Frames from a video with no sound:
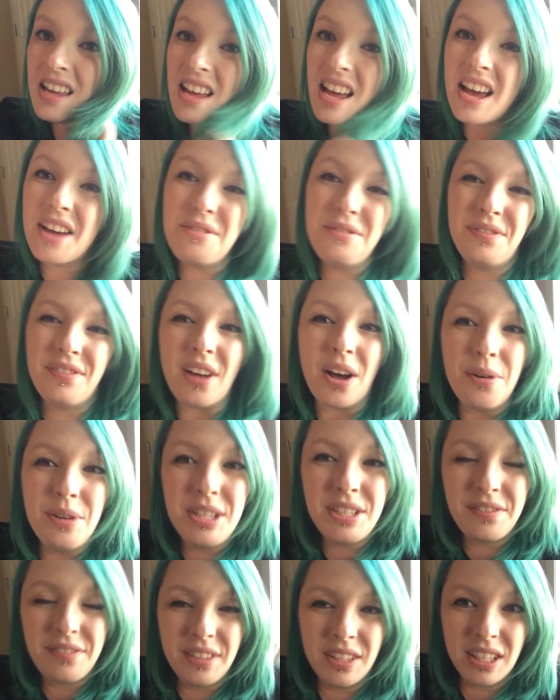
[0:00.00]
I was
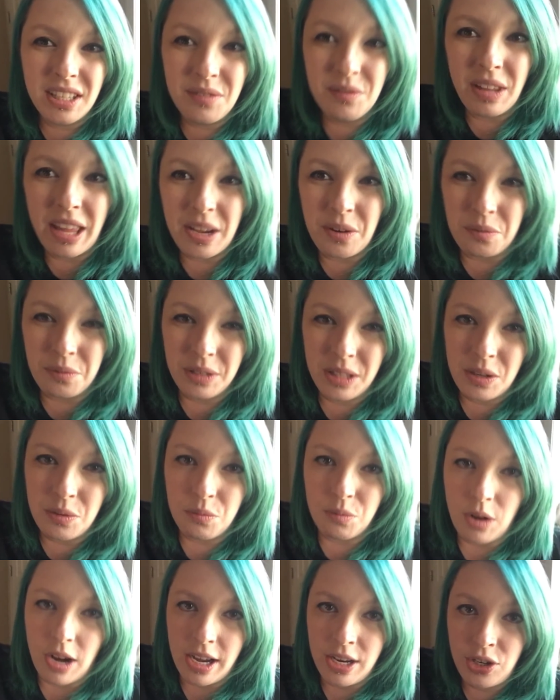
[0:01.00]
always feeling like really
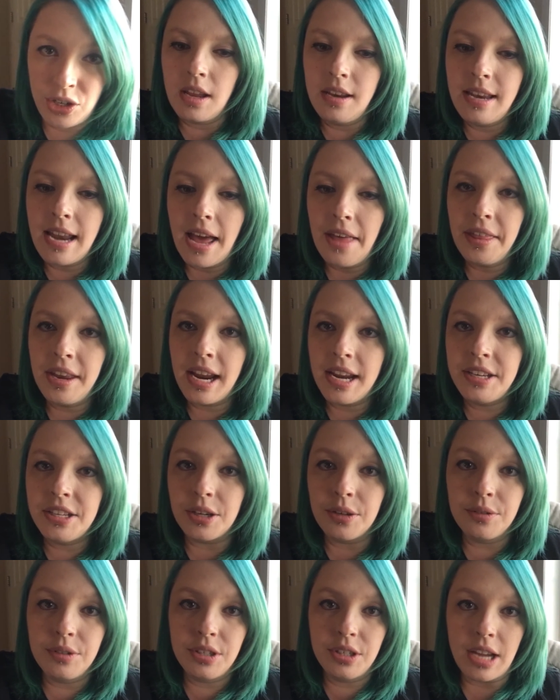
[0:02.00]
rushed. Now that I
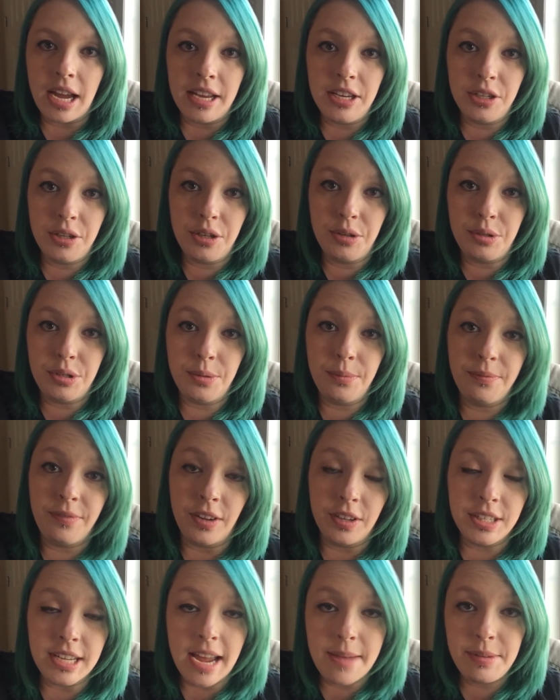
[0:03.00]
do YouTube
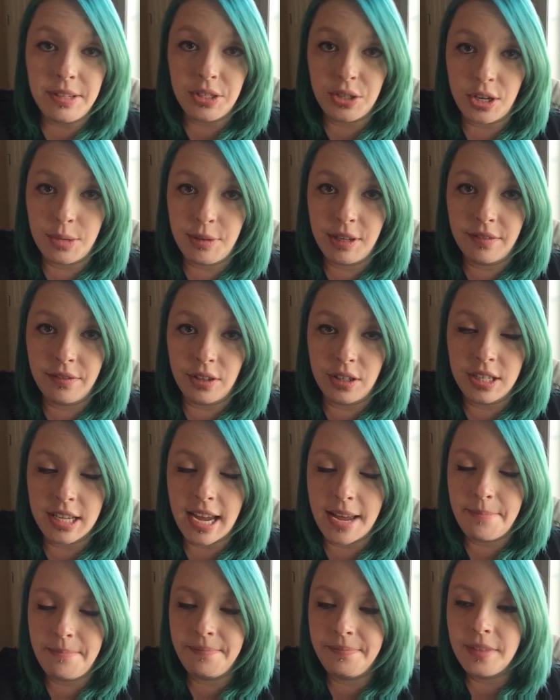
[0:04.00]
full time and streaming full
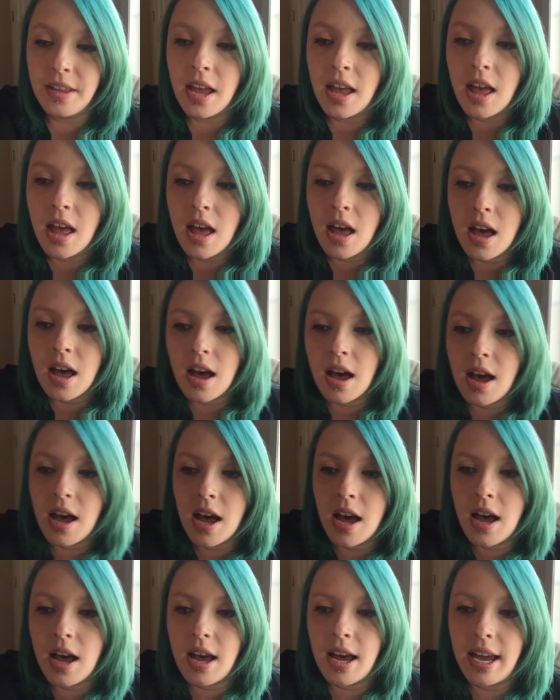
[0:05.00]
time,
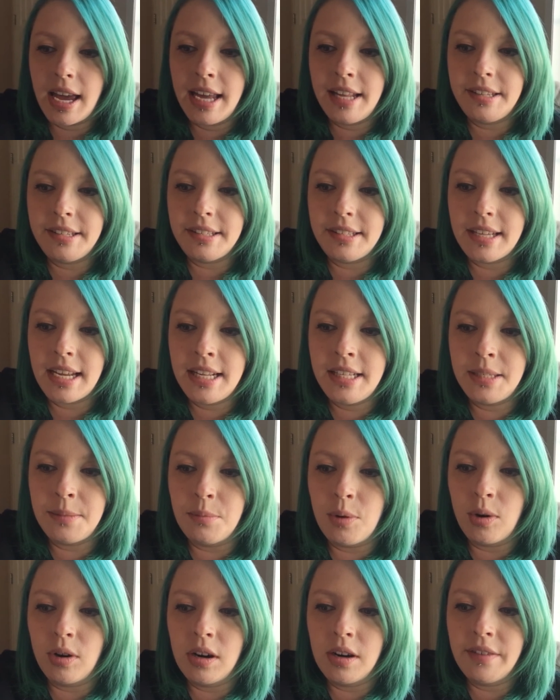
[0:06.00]
it's
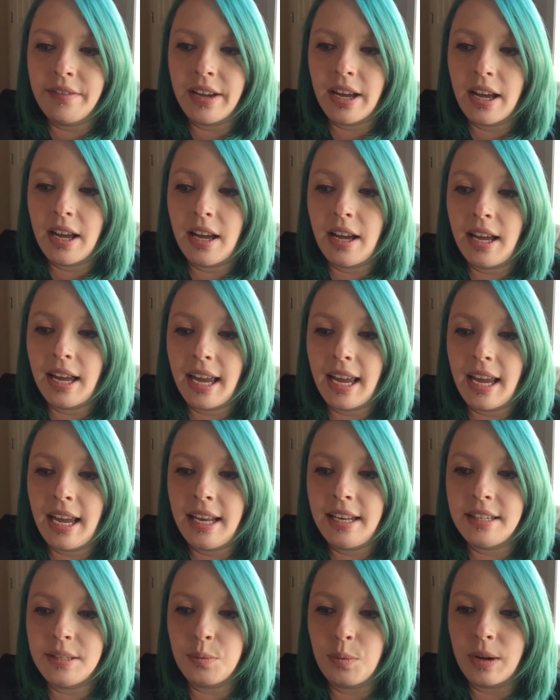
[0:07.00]
more of
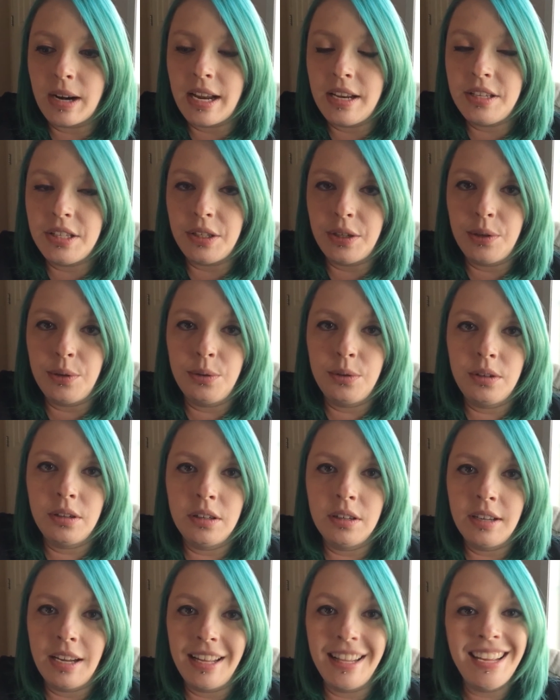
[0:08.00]
it's what I do.
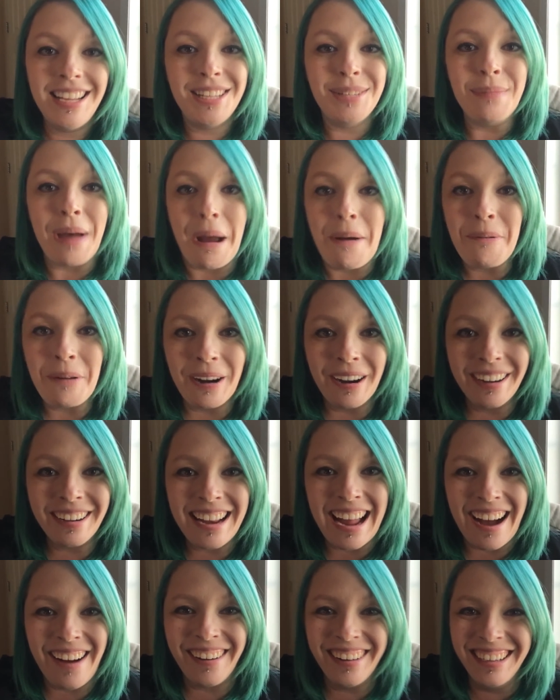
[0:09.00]
It is my work
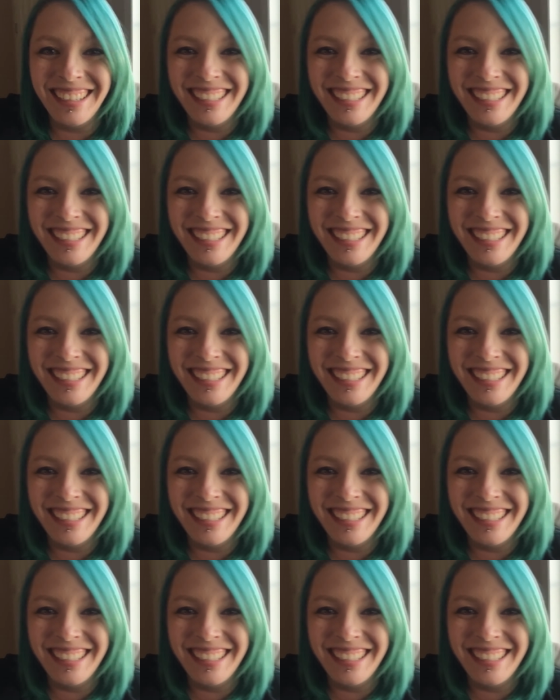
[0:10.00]
now.